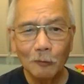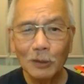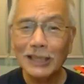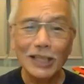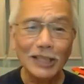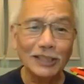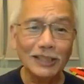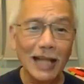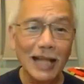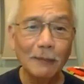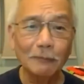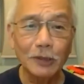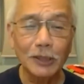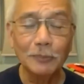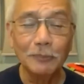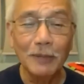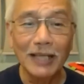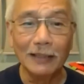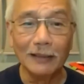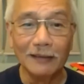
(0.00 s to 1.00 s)
What does
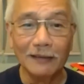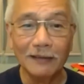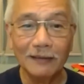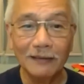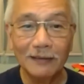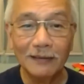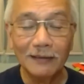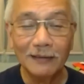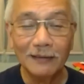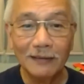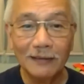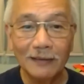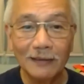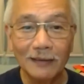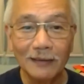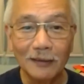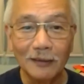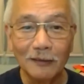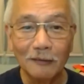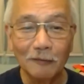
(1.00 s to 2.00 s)
lapse mean?
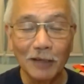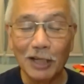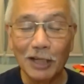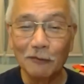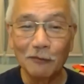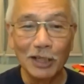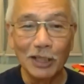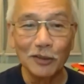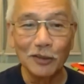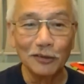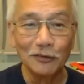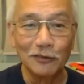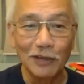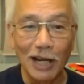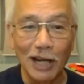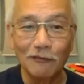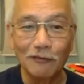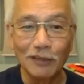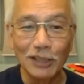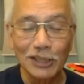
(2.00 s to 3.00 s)
When, when your
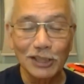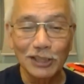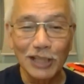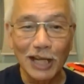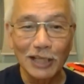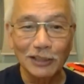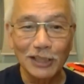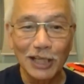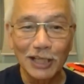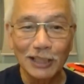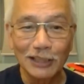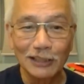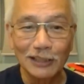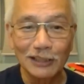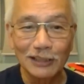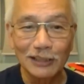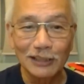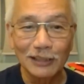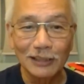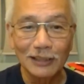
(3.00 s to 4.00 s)
driver's
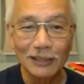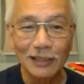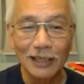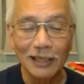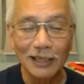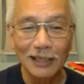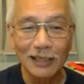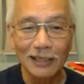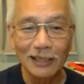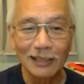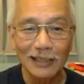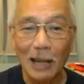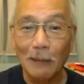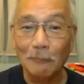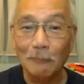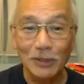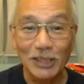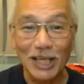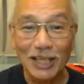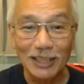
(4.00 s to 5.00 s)
license uh,
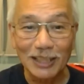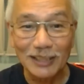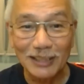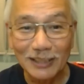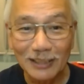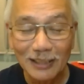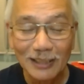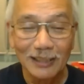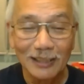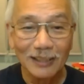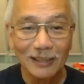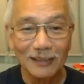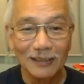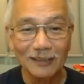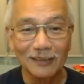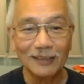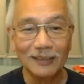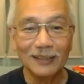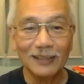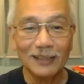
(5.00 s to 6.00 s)
lapses,
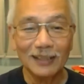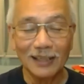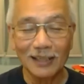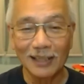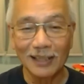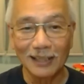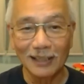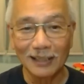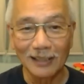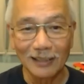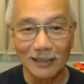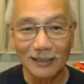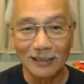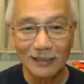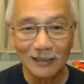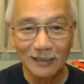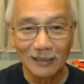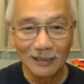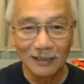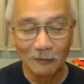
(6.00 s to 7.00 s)

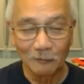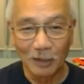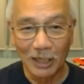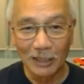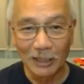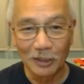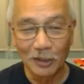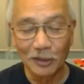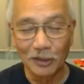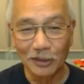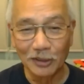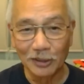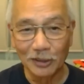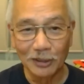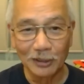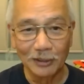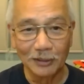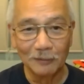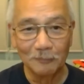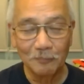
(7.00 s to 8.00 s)
uh, when
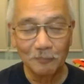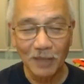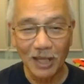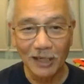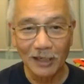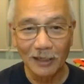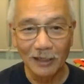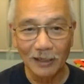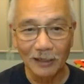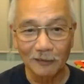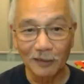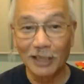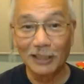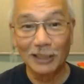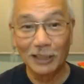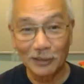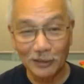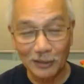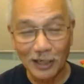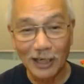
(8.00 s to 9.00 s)
your uh,
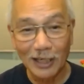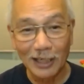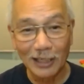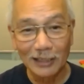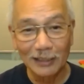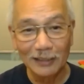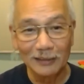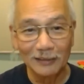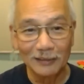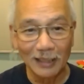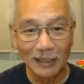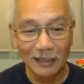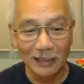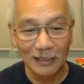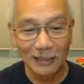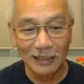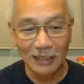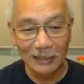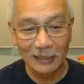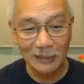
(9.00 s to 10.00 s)
credit card
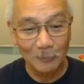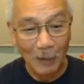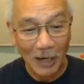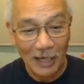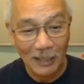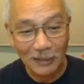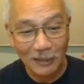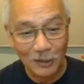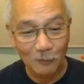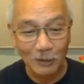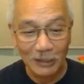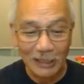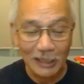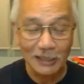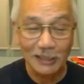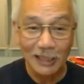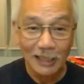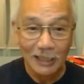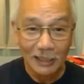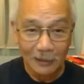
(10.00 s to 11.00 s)
uh, expires. So what
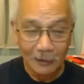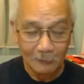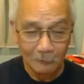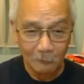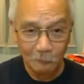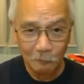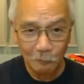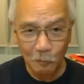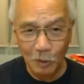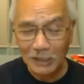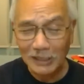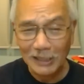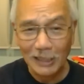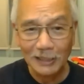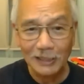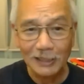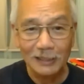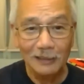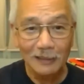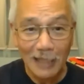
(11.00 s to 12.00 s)
does what
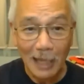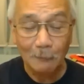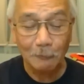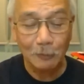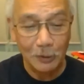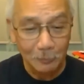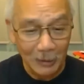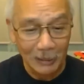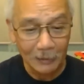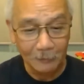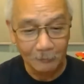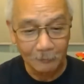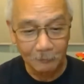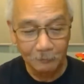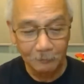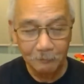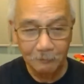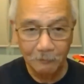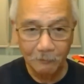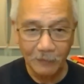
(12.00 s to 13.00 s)
does lapse
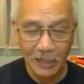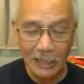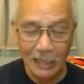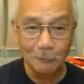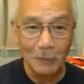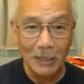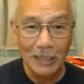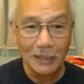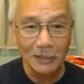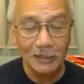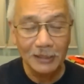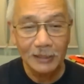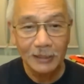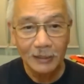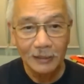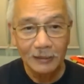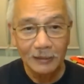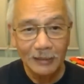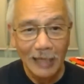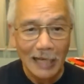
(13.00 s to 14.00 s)
mean? It
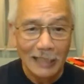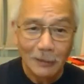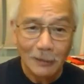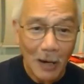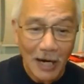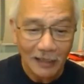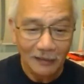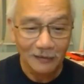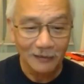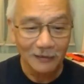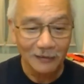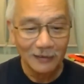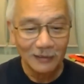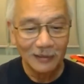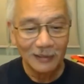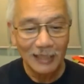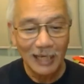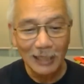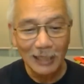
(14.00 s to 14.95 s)
means expired.